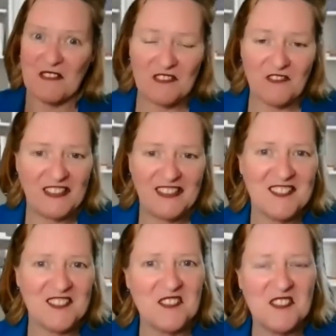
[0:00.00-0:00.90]
of other funny
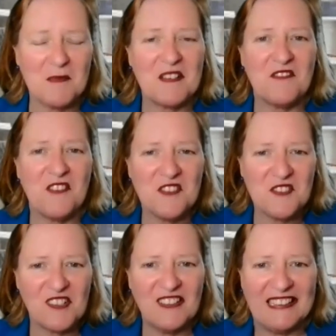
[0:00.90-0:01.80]
stories about
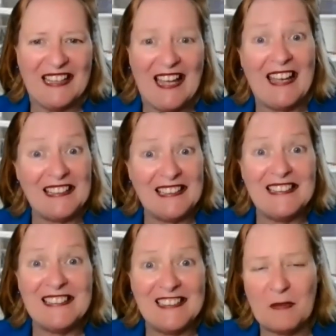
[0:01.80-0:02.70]
fostering the cat and
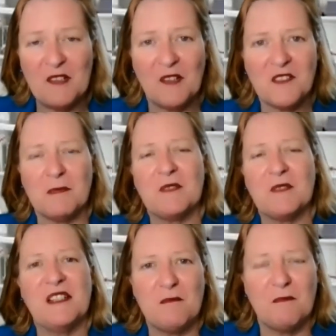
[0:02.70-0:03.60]
ending up in
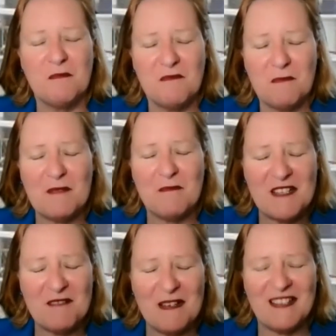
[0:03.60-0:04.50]
hospital when it bit oh, me.